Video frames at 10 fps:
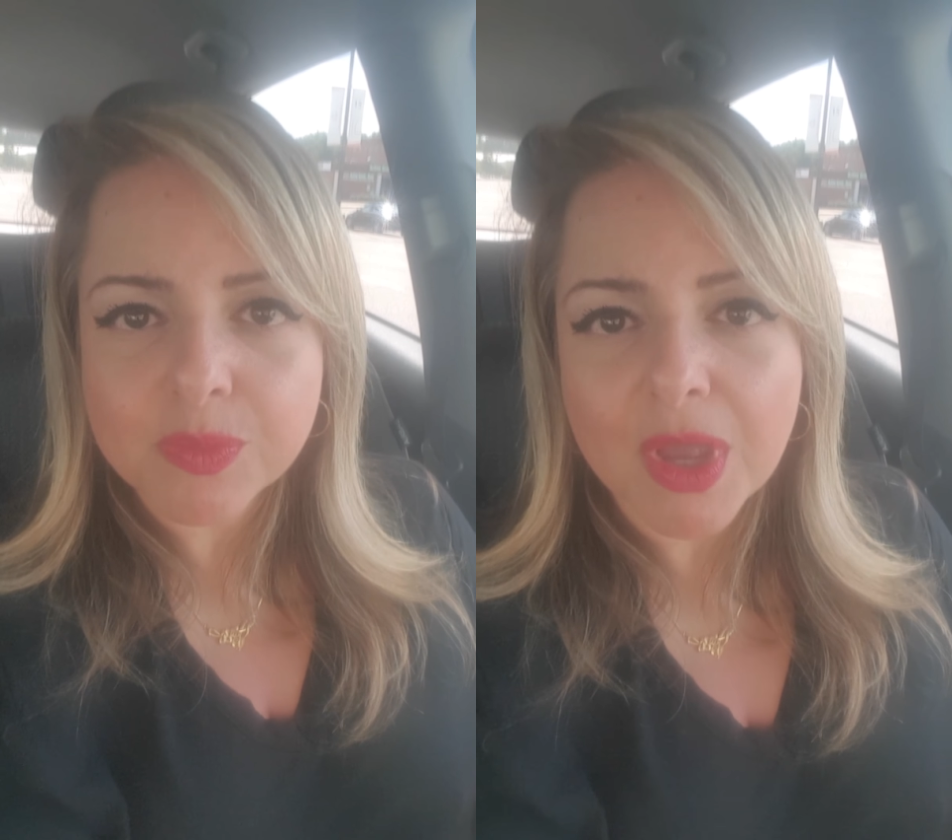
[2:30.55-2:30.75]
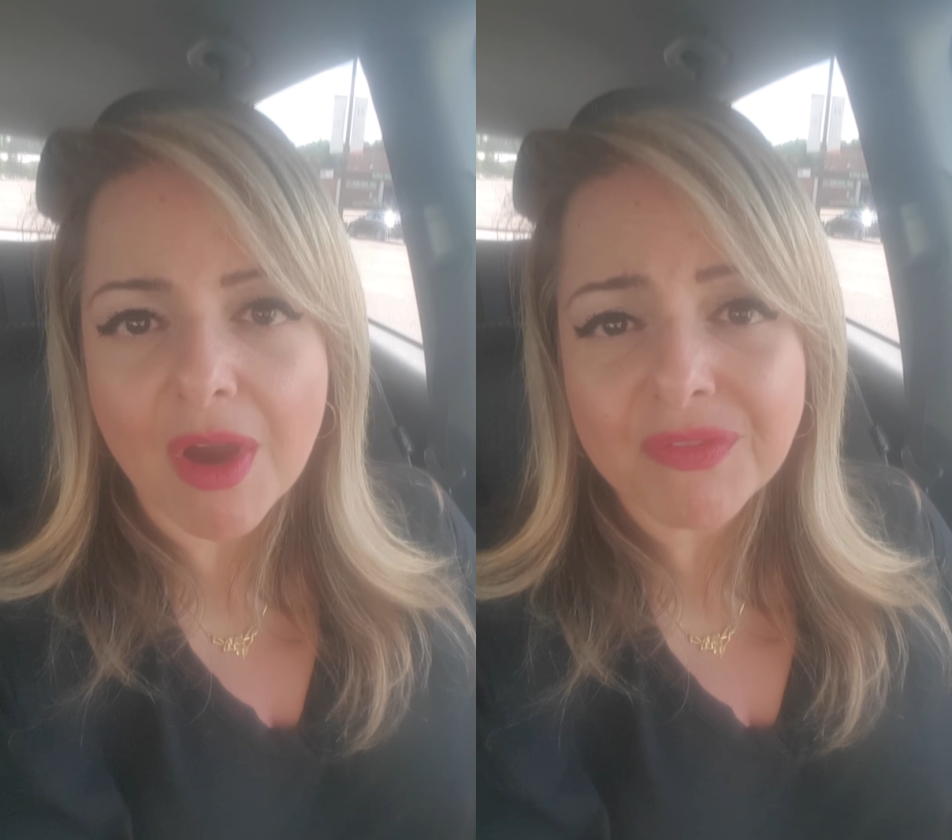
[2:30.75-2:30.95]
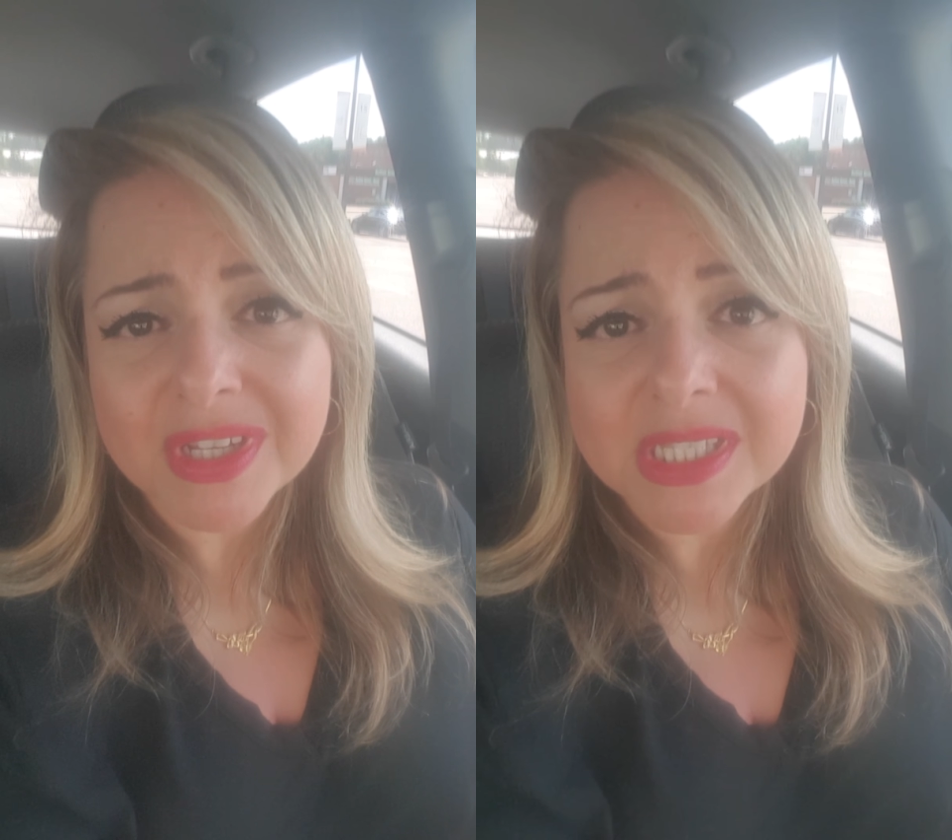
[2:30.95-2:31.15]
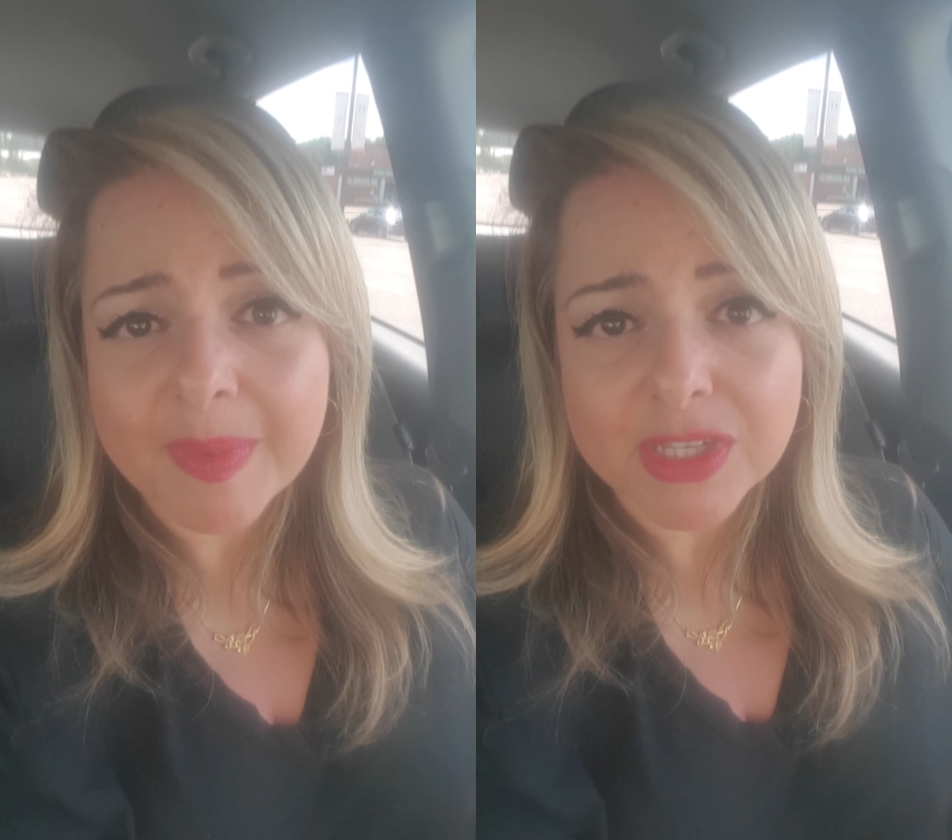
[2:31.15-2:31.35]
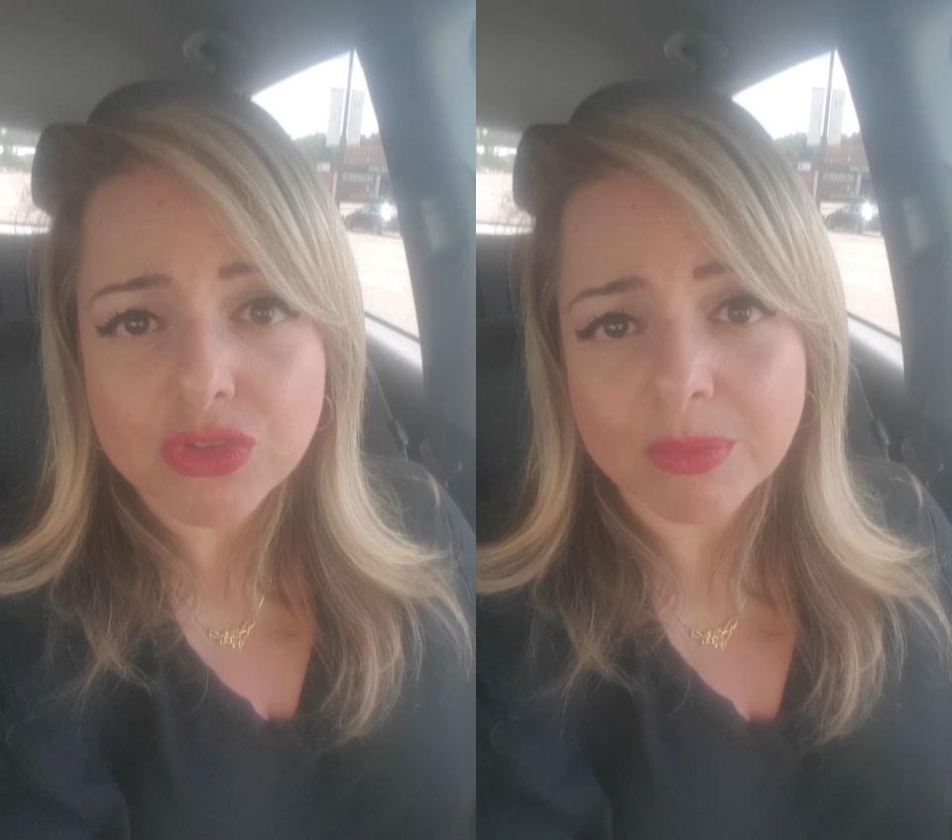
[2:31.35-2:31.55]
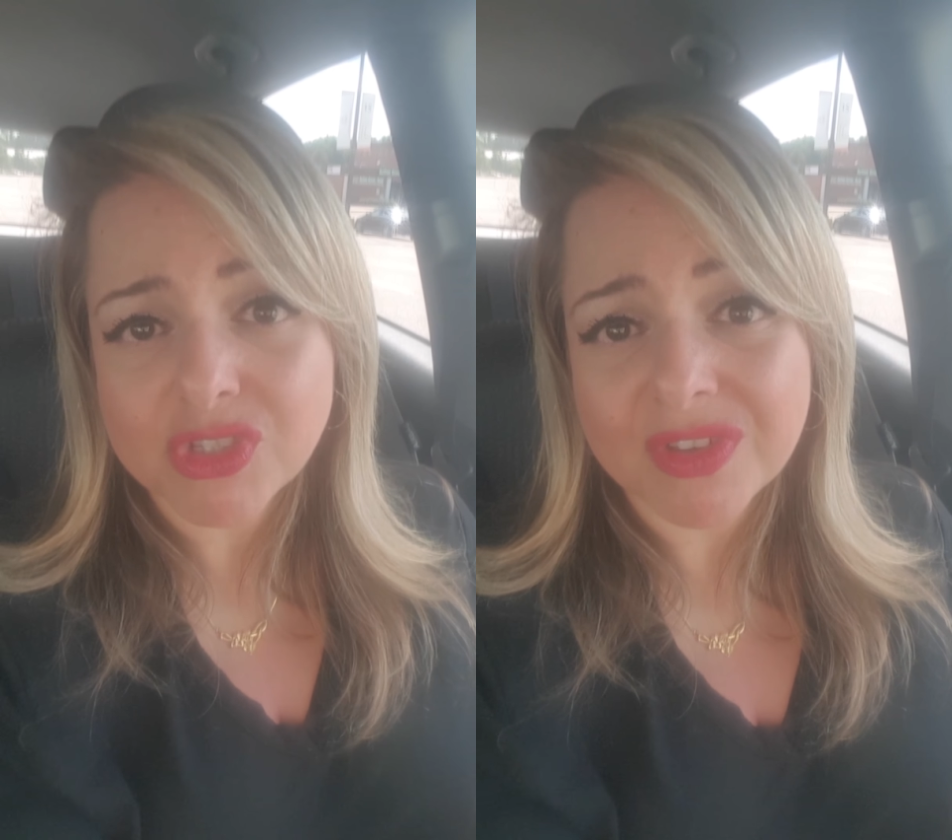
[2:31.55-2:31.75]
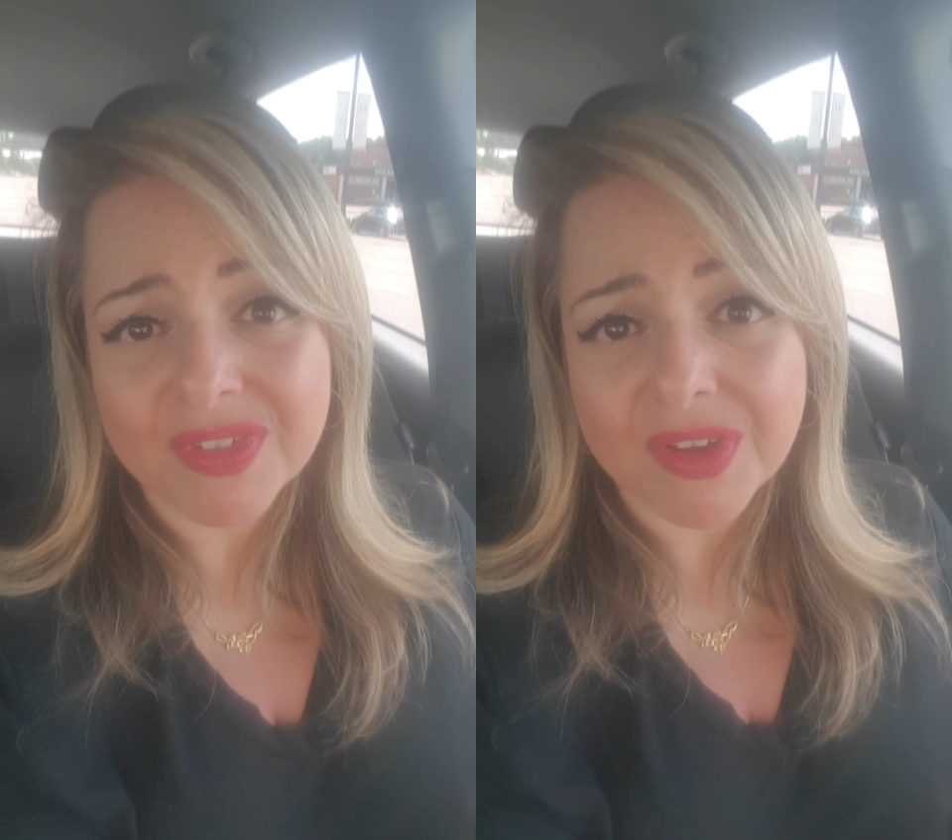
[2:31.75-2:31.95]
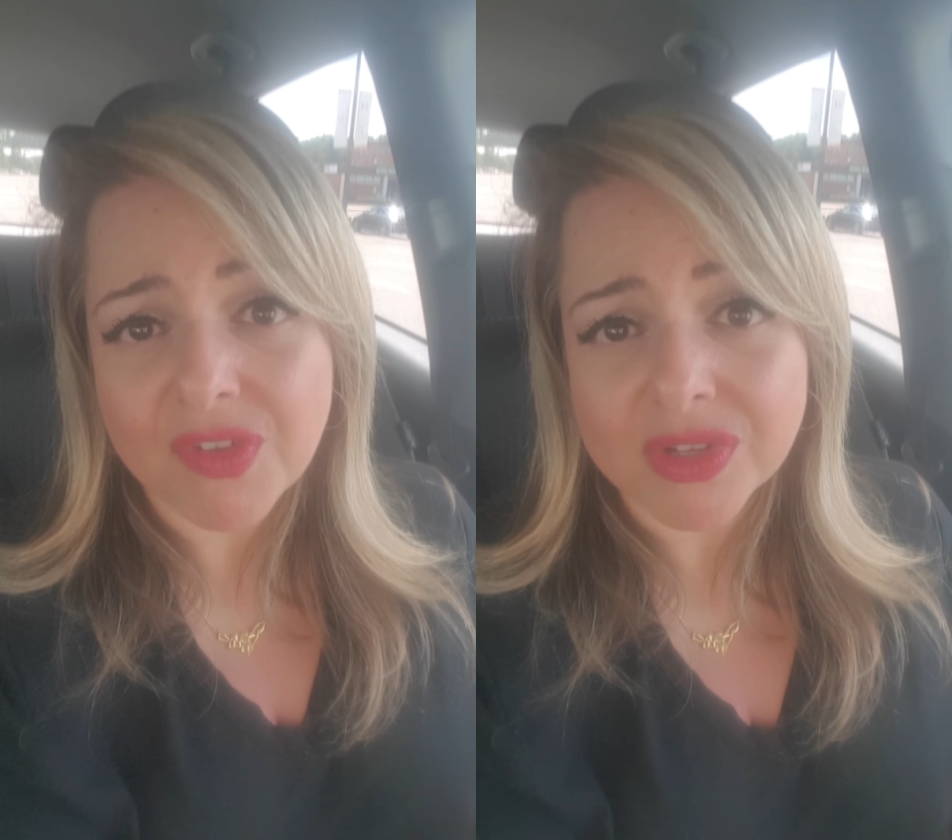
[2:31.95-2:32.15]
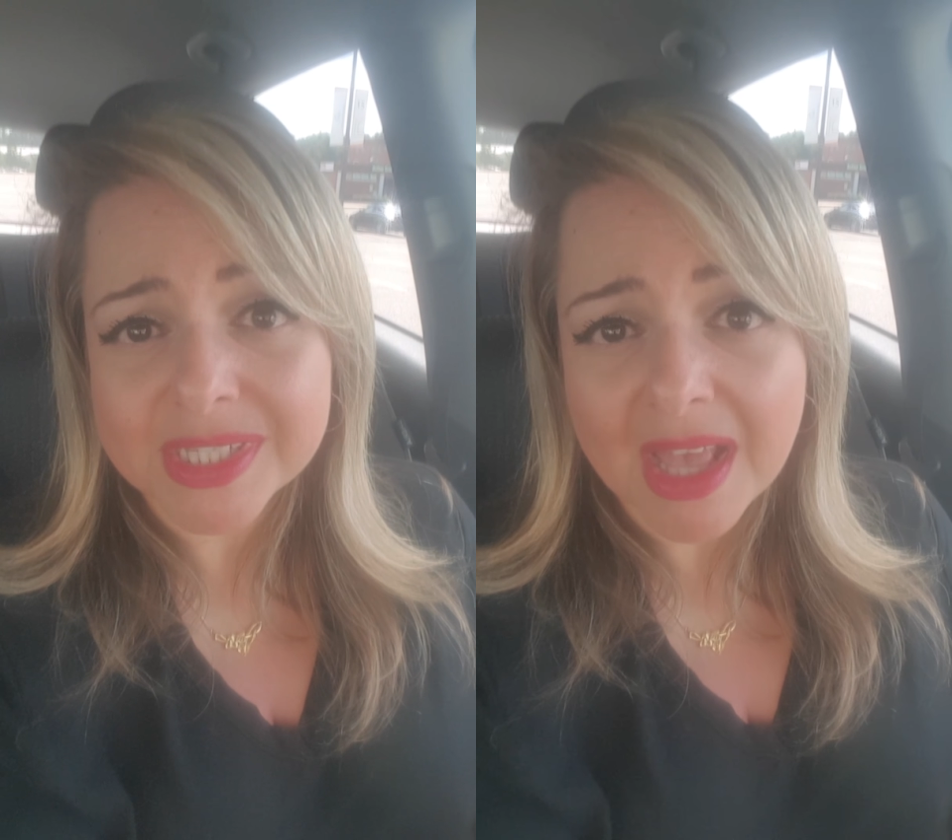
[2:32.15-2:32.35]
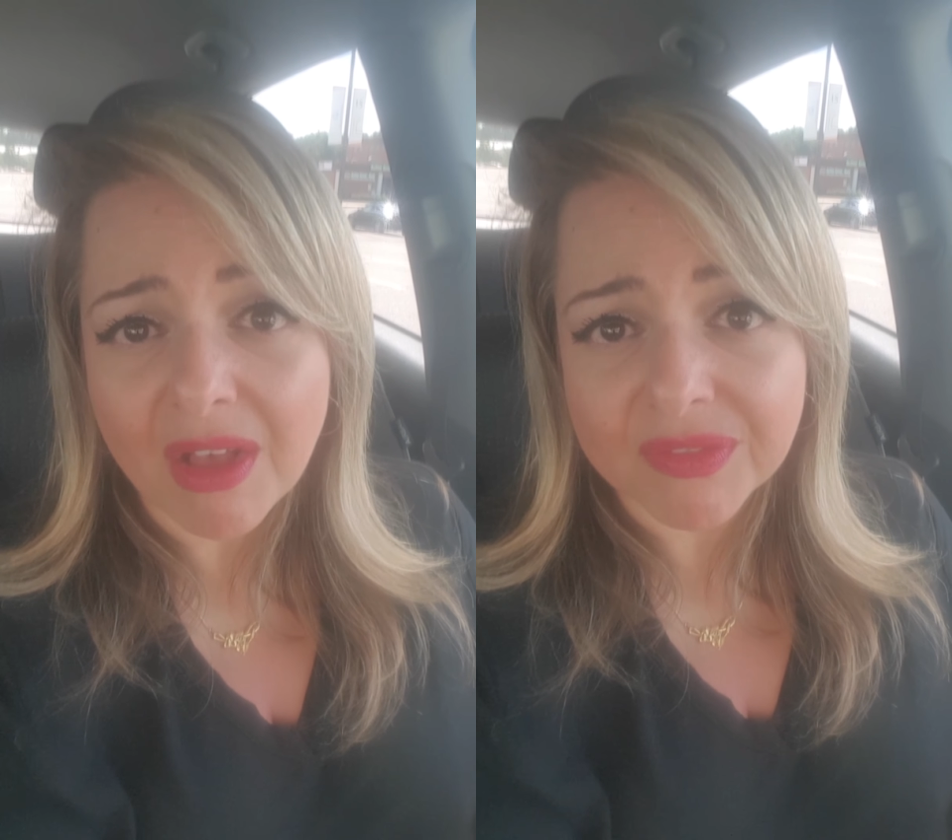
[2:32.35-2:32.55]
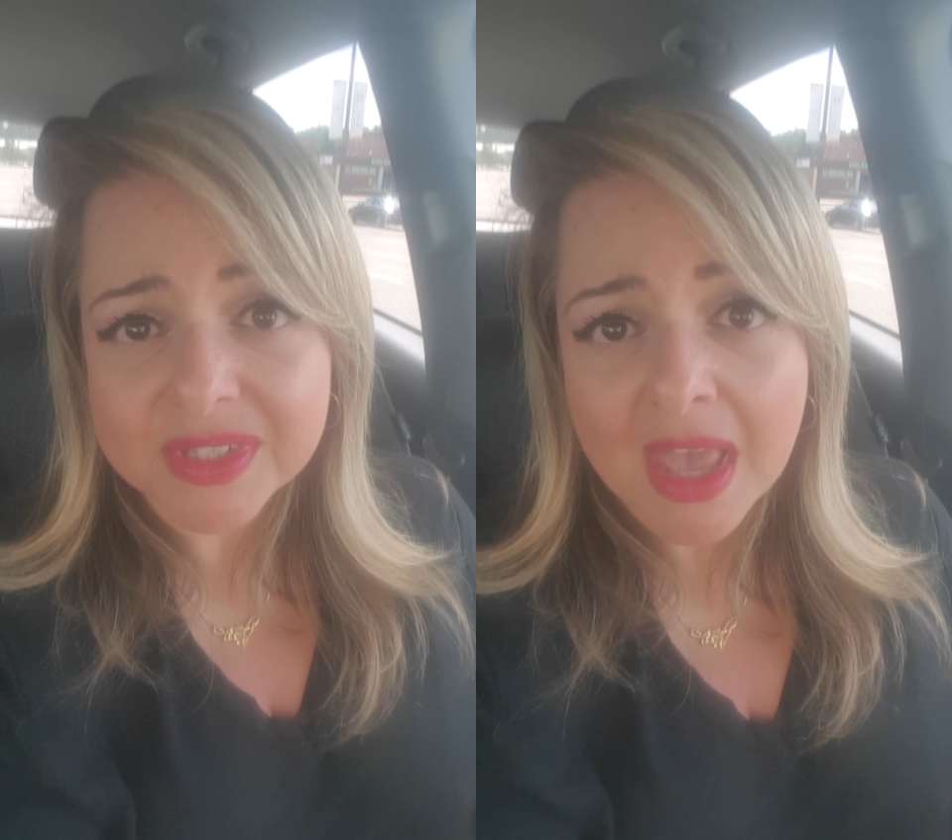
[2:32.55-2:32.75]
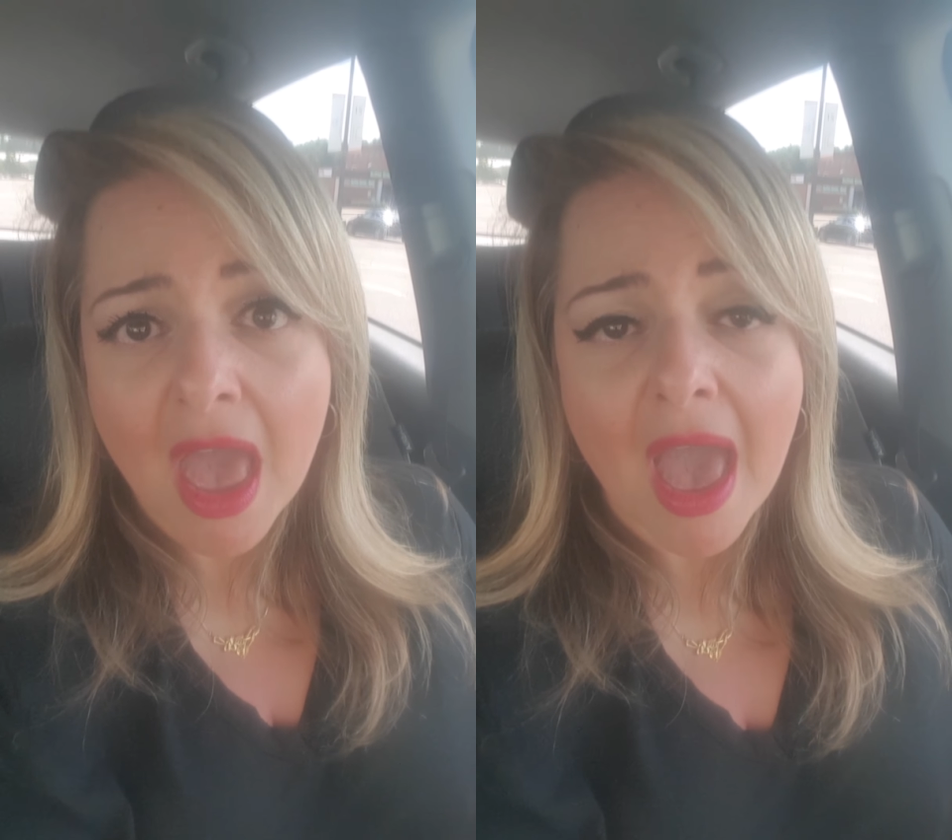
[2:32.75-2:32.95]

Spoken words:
we often expect too much even of ourselves,